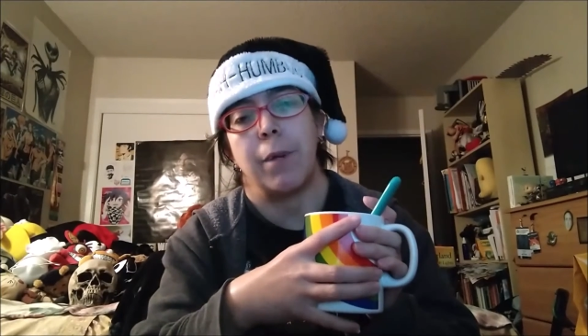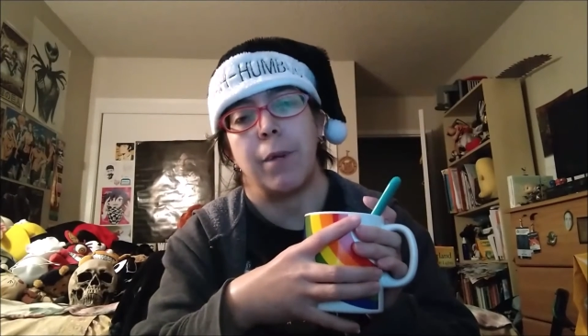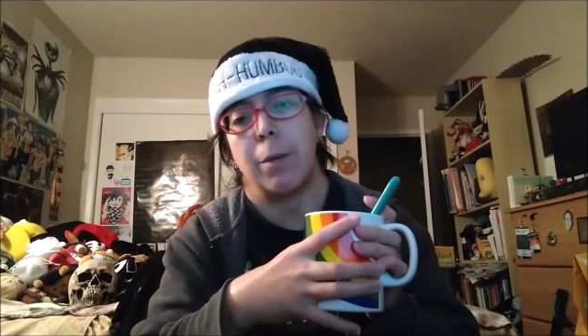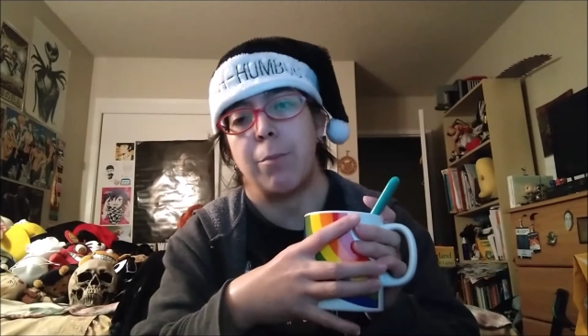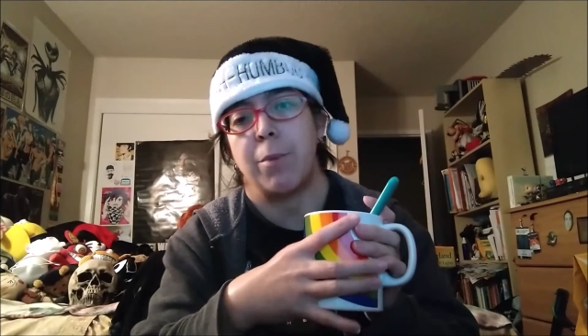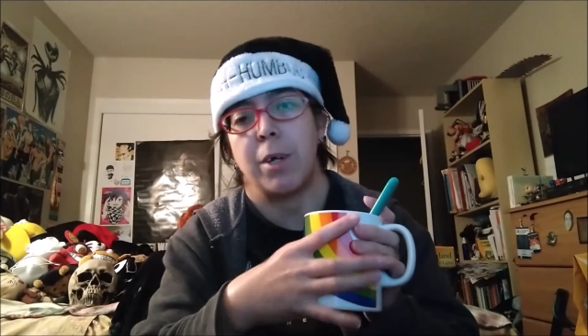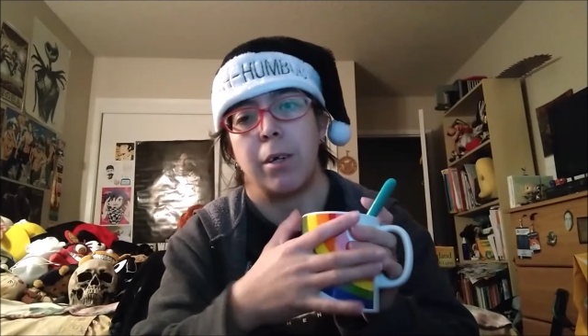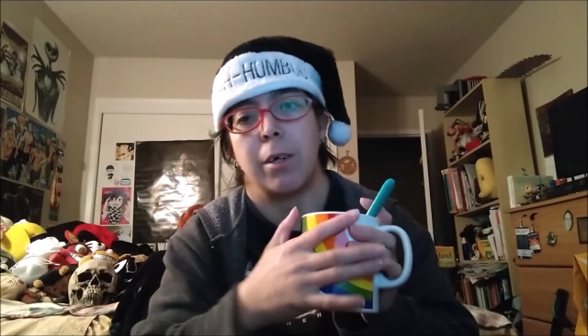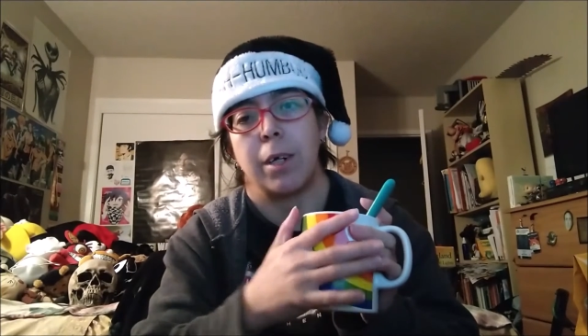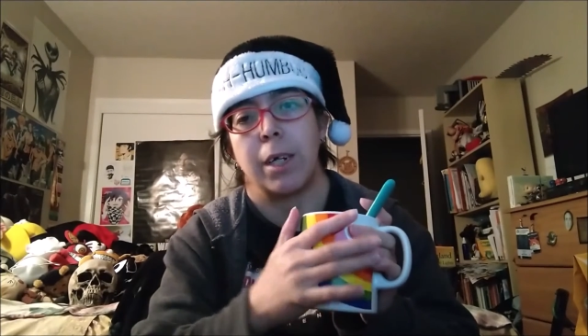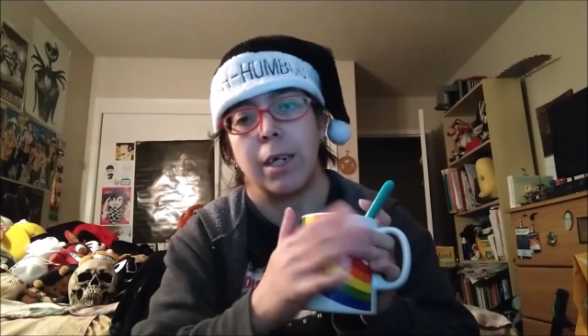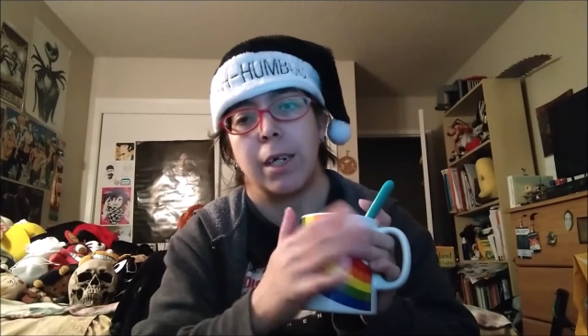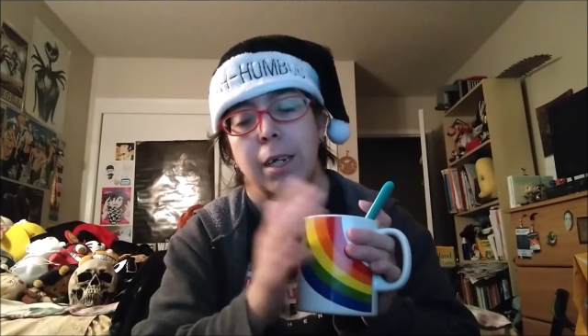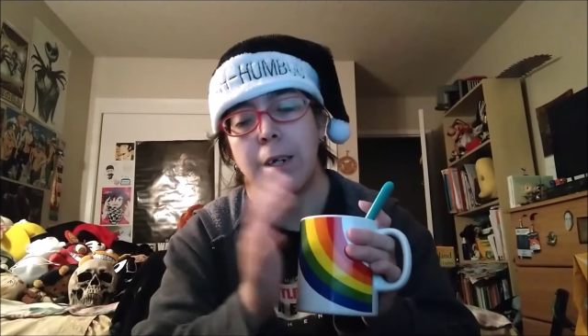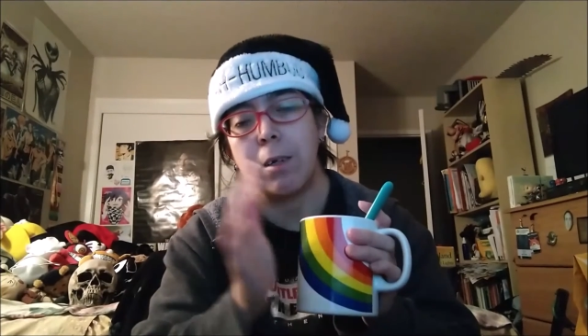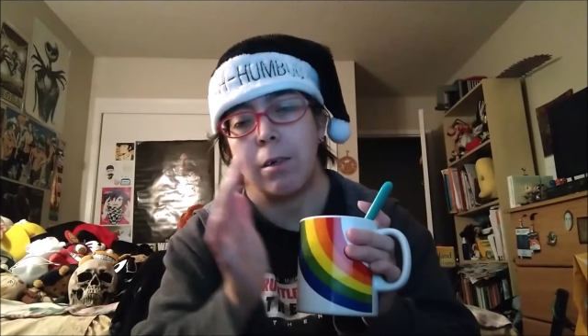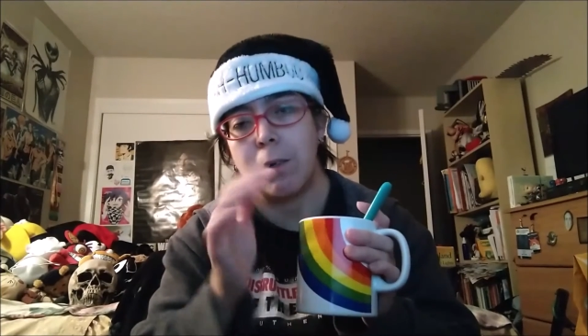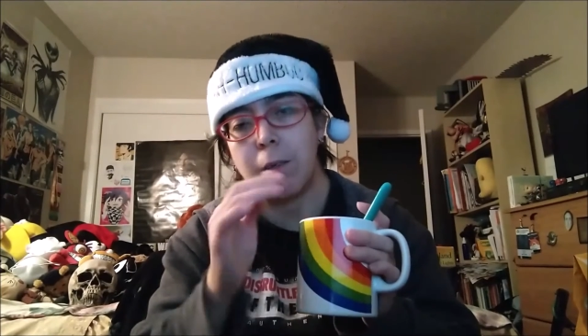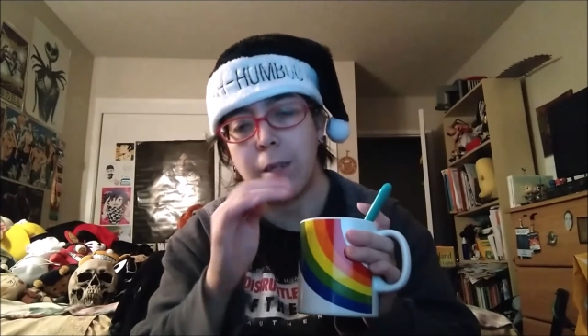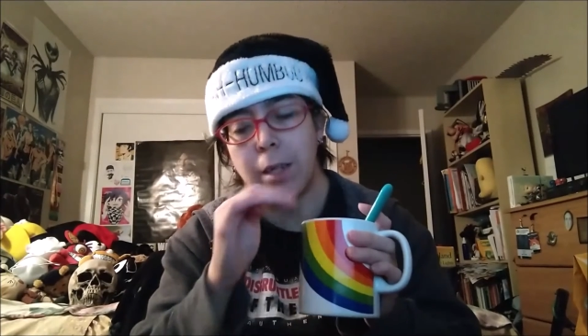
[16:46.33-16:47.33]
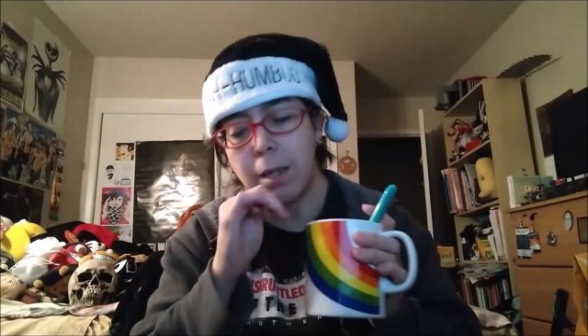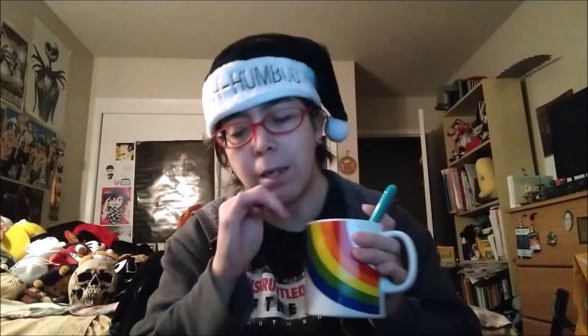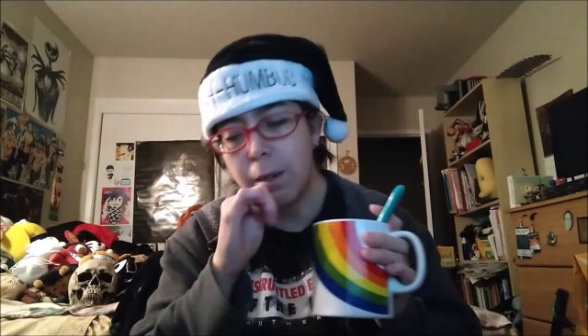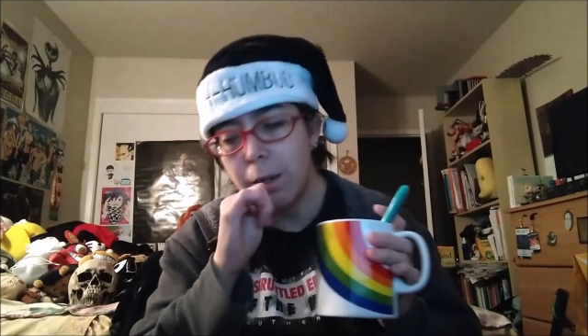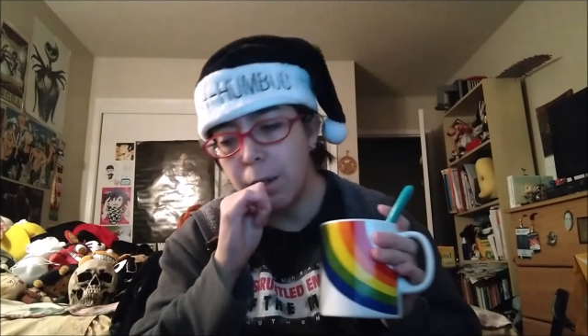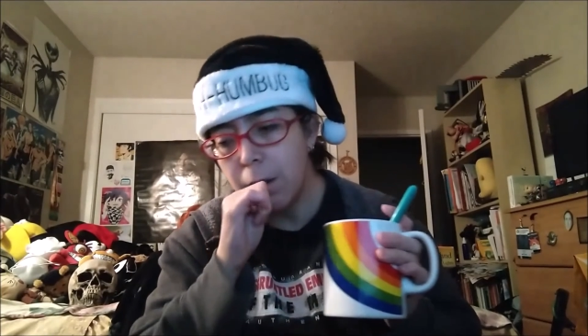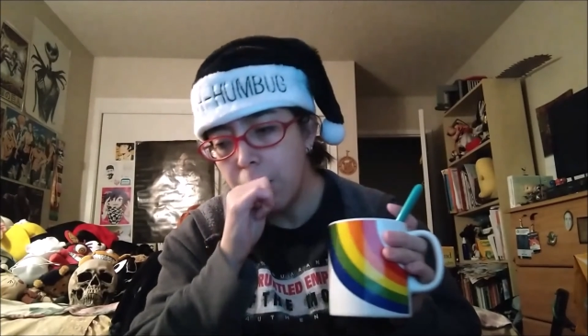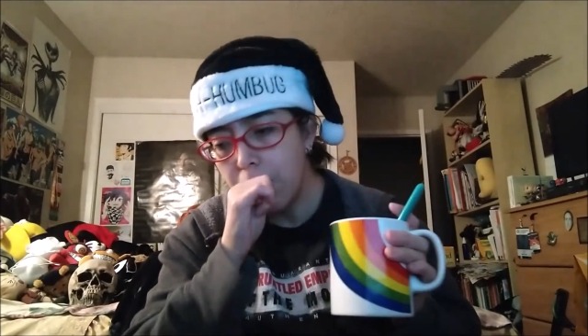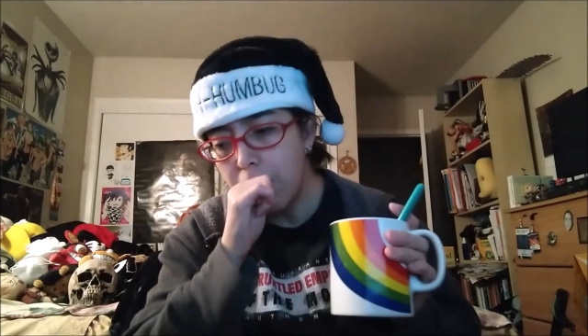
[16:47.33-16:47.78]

Vampire King and all that.